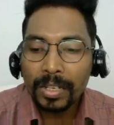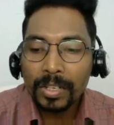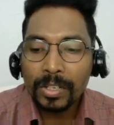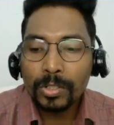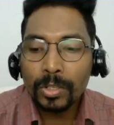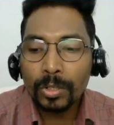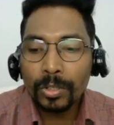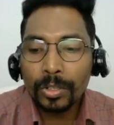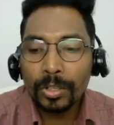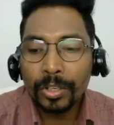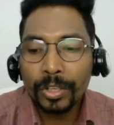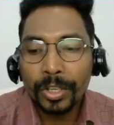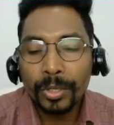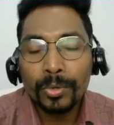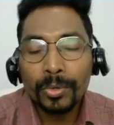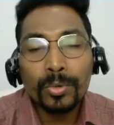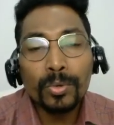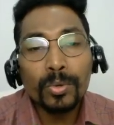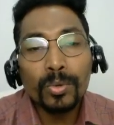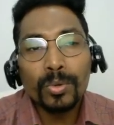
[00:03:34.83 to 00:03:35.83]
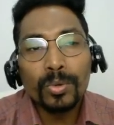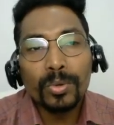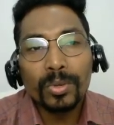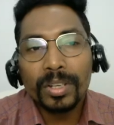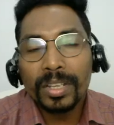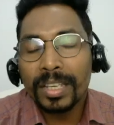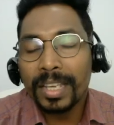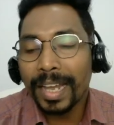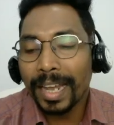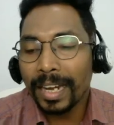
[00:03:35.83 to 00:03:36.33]
So Q
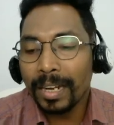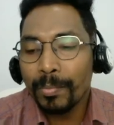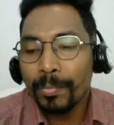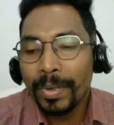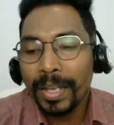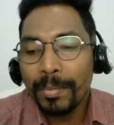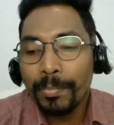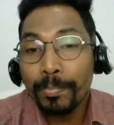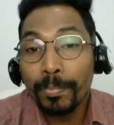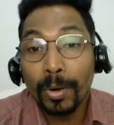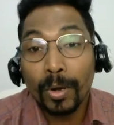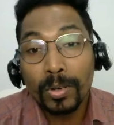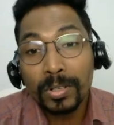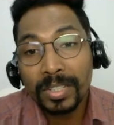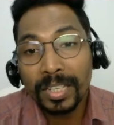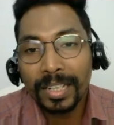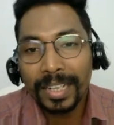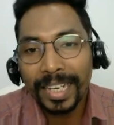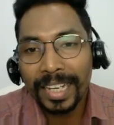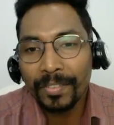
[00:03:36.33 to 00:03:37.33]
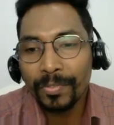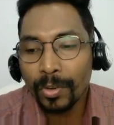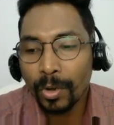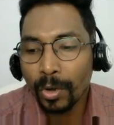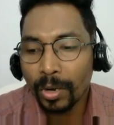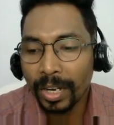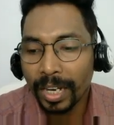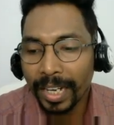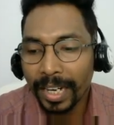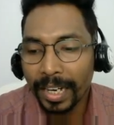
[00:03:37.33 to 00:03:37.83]
can be positive
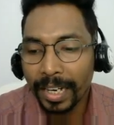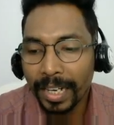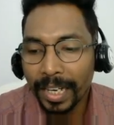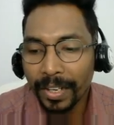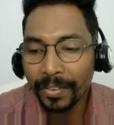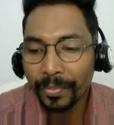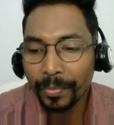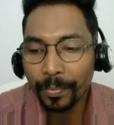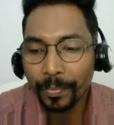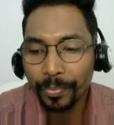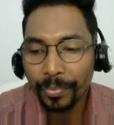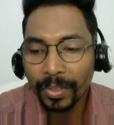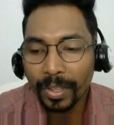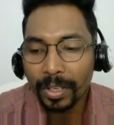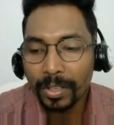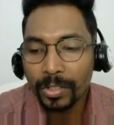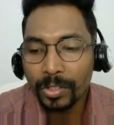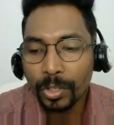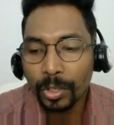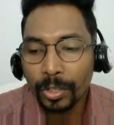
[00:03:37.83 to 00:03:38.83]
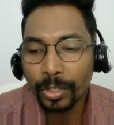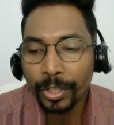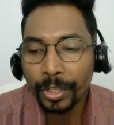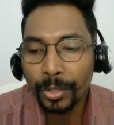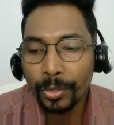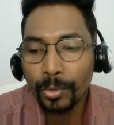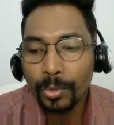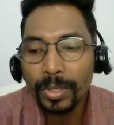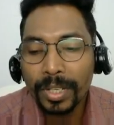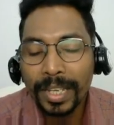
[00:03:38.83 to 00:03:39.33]
or negative. So
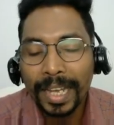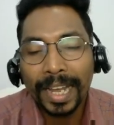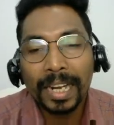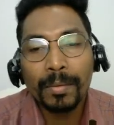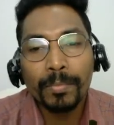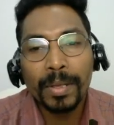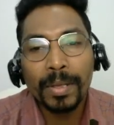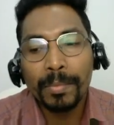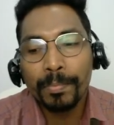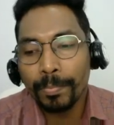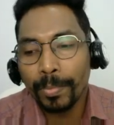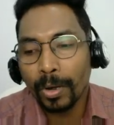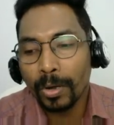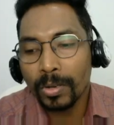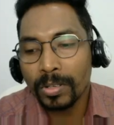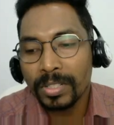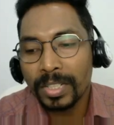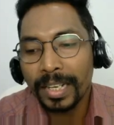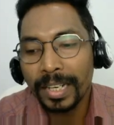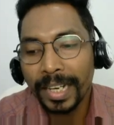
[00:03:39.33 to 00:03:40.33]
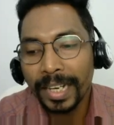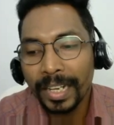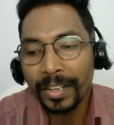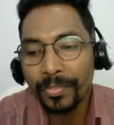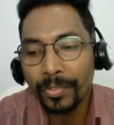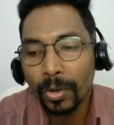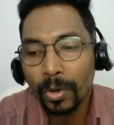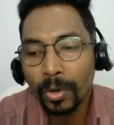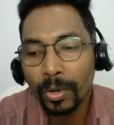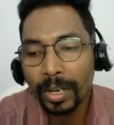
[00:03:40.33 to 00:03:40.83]
Q can be
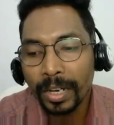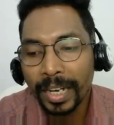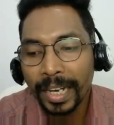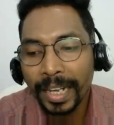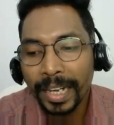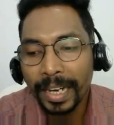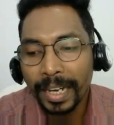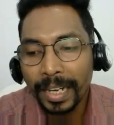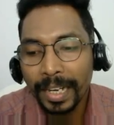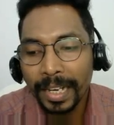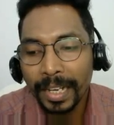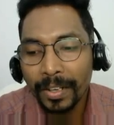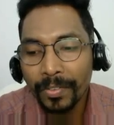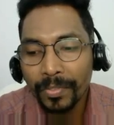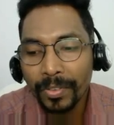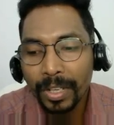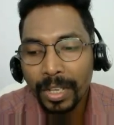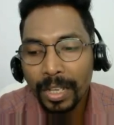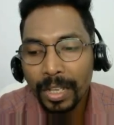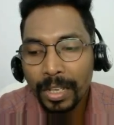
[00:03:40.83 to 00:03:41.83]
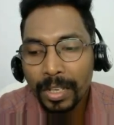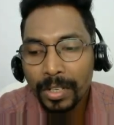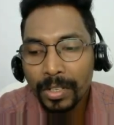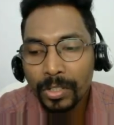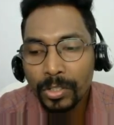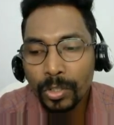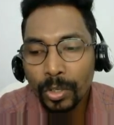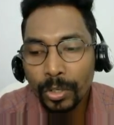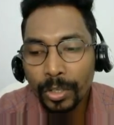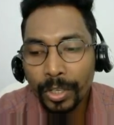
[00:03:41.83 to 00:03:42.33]
positive or negative.
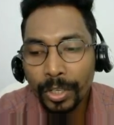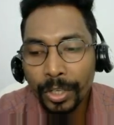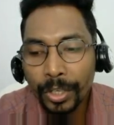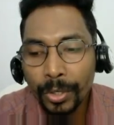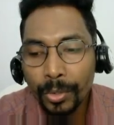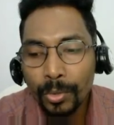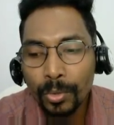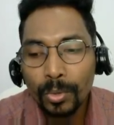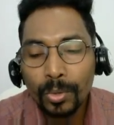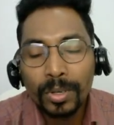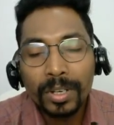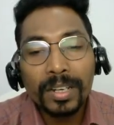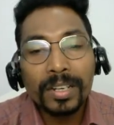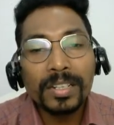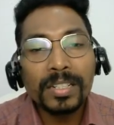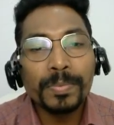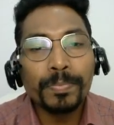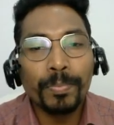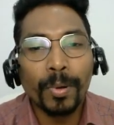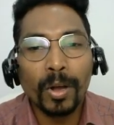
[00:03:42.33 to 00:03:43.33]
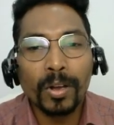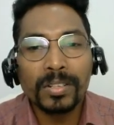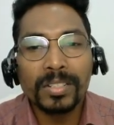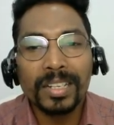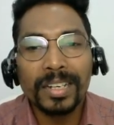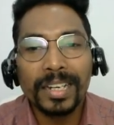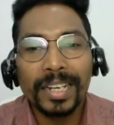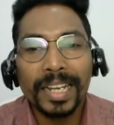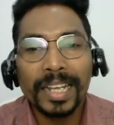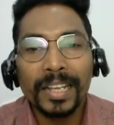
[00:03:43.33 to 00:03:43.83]
So Q is
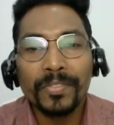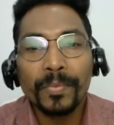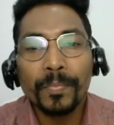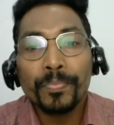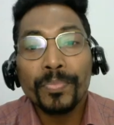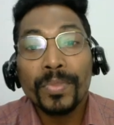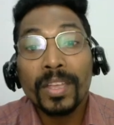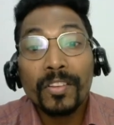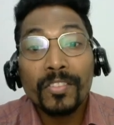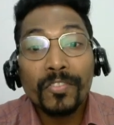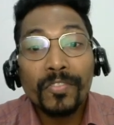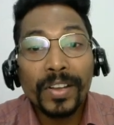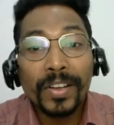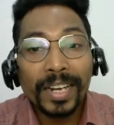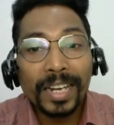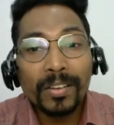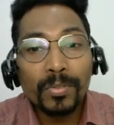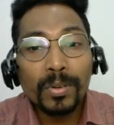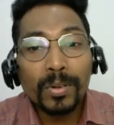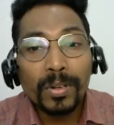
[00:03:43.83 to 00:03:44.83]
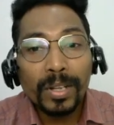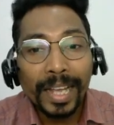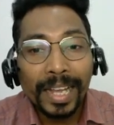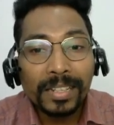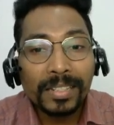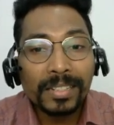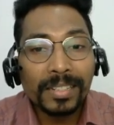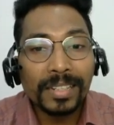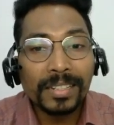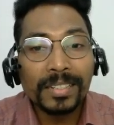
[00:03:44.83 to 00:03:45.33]
positive whenever
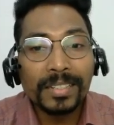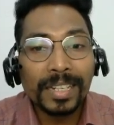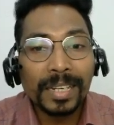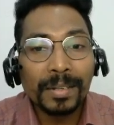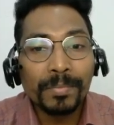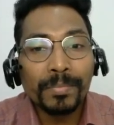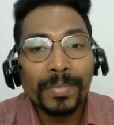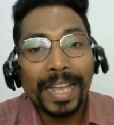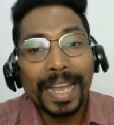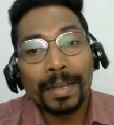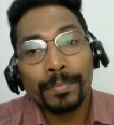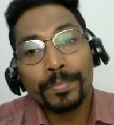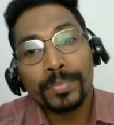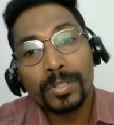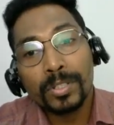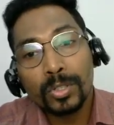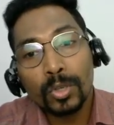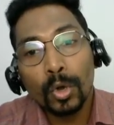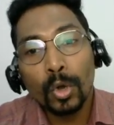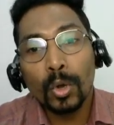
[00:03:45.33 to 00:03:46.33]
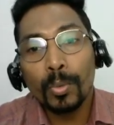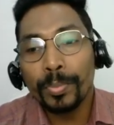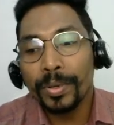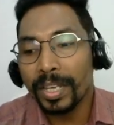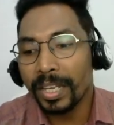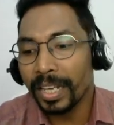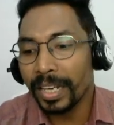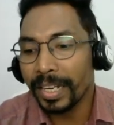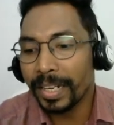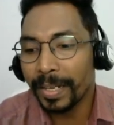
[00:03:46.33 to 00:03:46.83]
a system absorbs
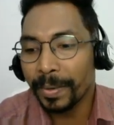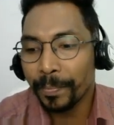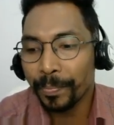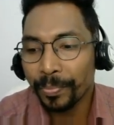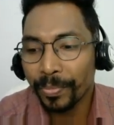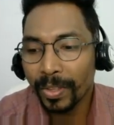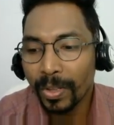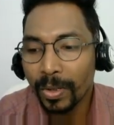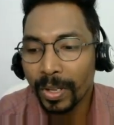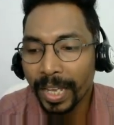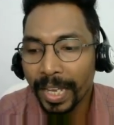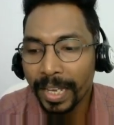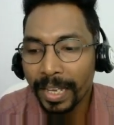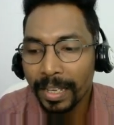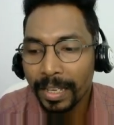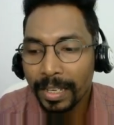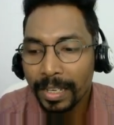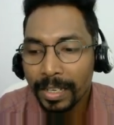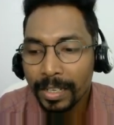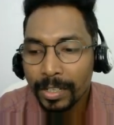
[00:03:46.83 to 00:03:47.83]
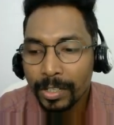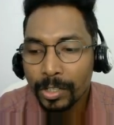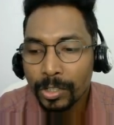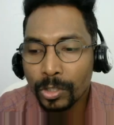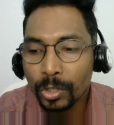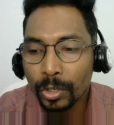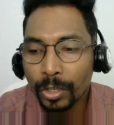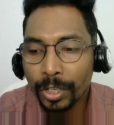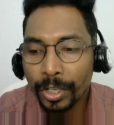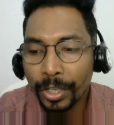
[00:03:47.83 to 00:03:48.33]
heat. Okay.
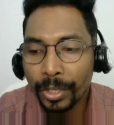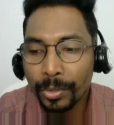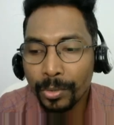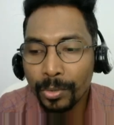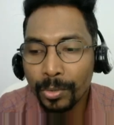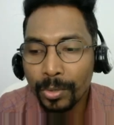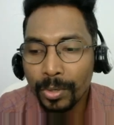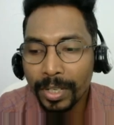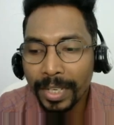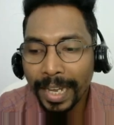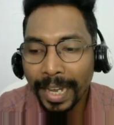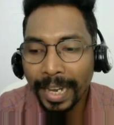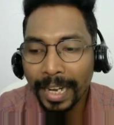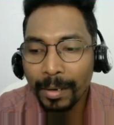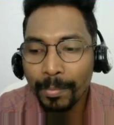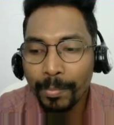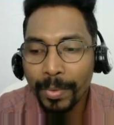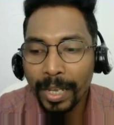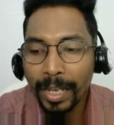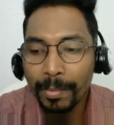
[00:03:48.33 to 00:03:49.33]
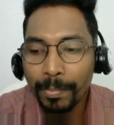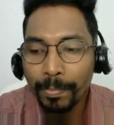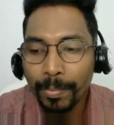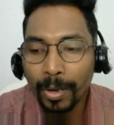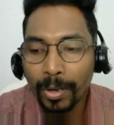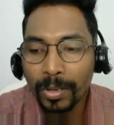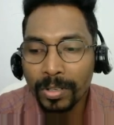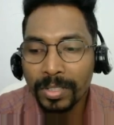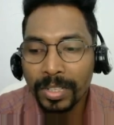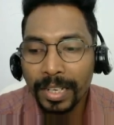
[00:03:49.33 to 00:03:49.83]
So Q can be
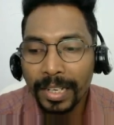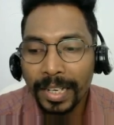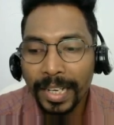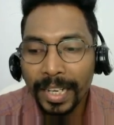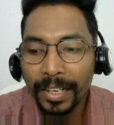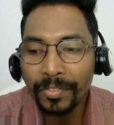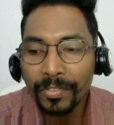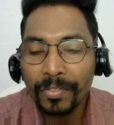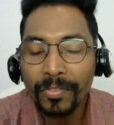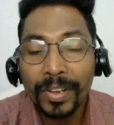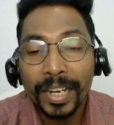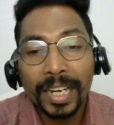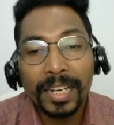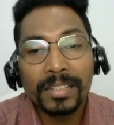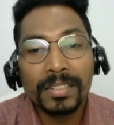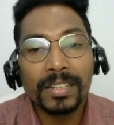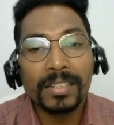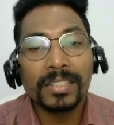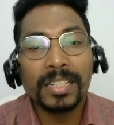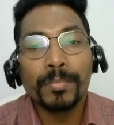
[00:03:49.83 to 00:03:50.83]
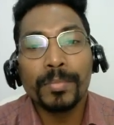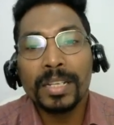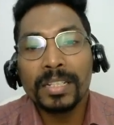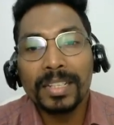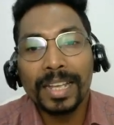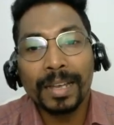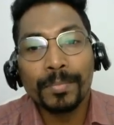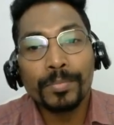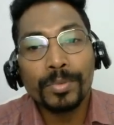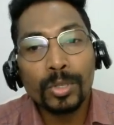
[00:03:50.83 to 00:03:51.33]
positive when a system
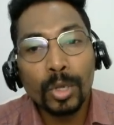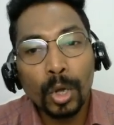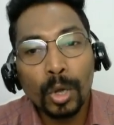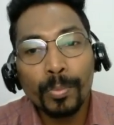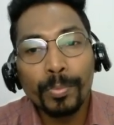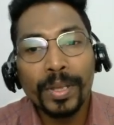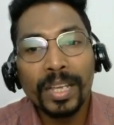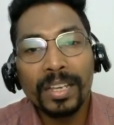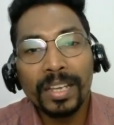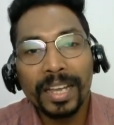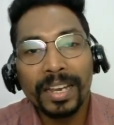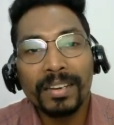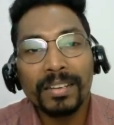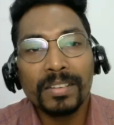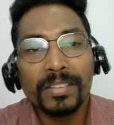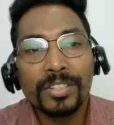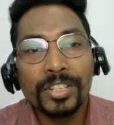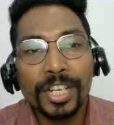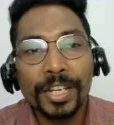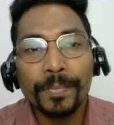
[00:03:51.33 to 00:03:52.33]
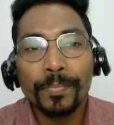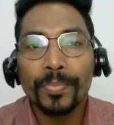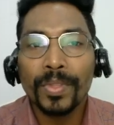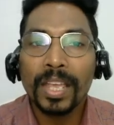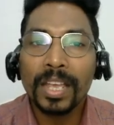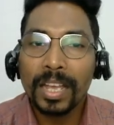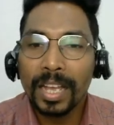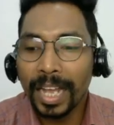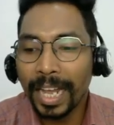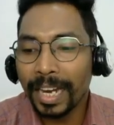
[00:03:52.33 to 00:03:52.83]
is absorbing energy,
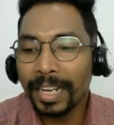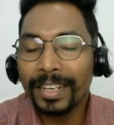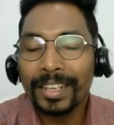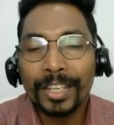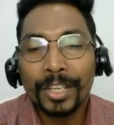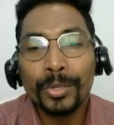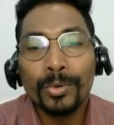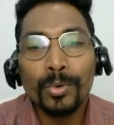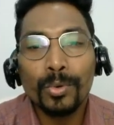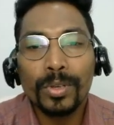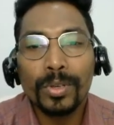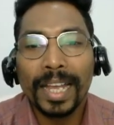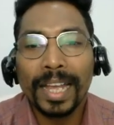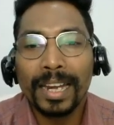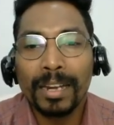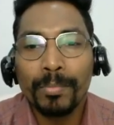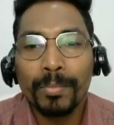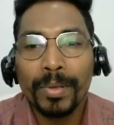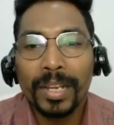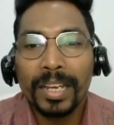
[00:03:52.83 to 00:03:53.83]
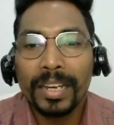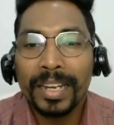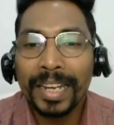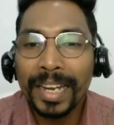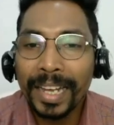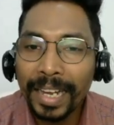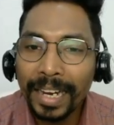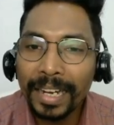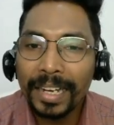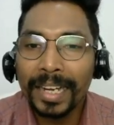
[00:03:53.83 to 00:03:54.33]
and Q can be
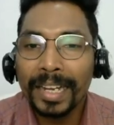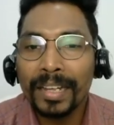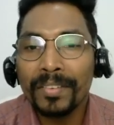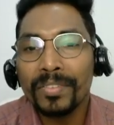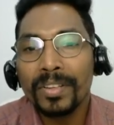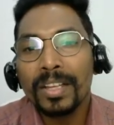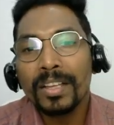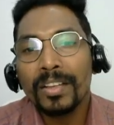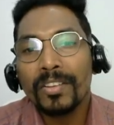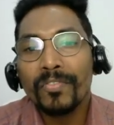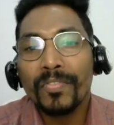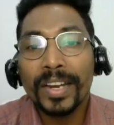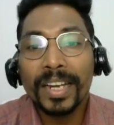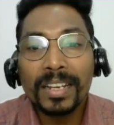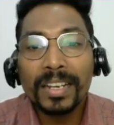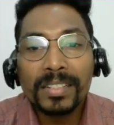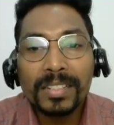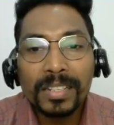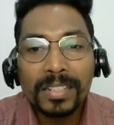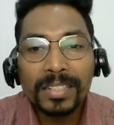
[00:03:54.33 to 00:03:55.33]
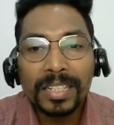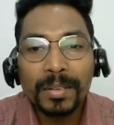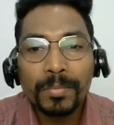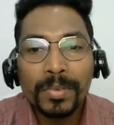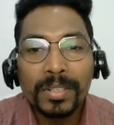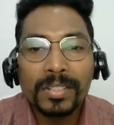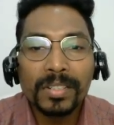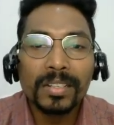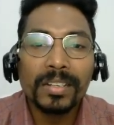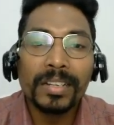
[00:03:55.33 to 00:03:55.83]
negative when a system
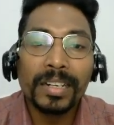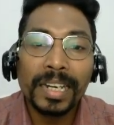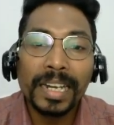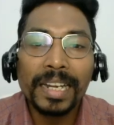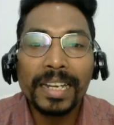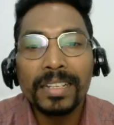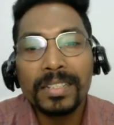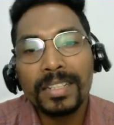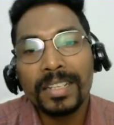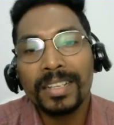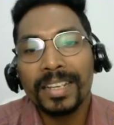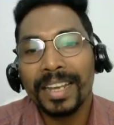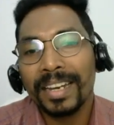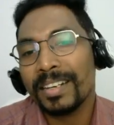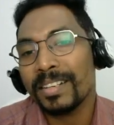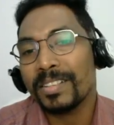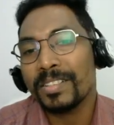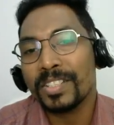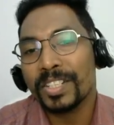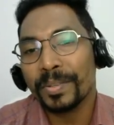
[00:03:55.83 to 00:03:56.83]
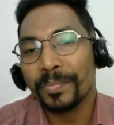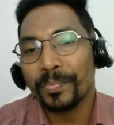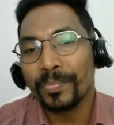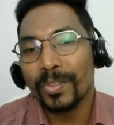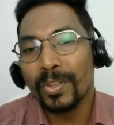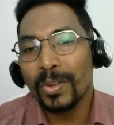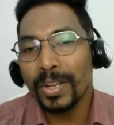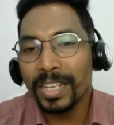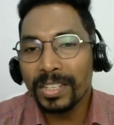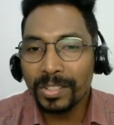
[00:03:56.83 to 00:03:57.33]
is releasing energy.
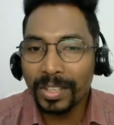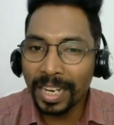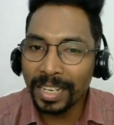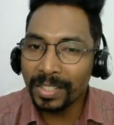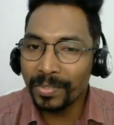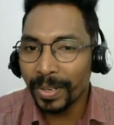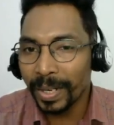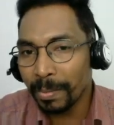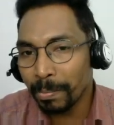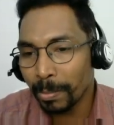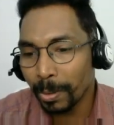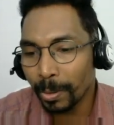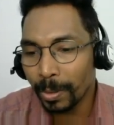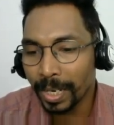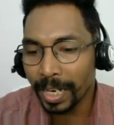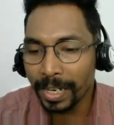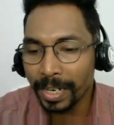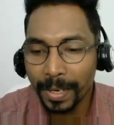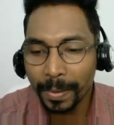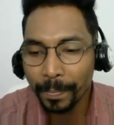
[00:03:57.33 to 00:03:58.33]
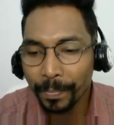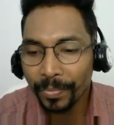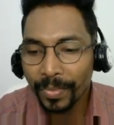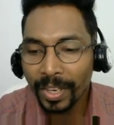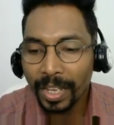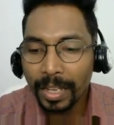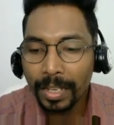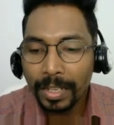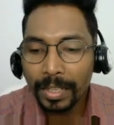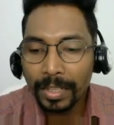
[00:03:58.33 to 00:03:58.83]
Okay, so that's very important.
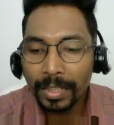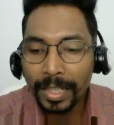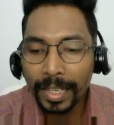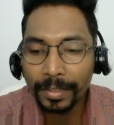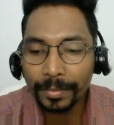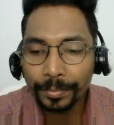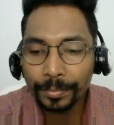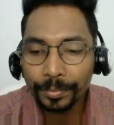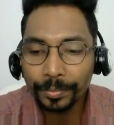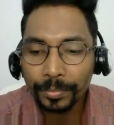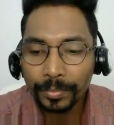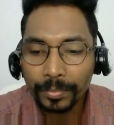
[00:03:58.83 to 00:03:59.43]
Then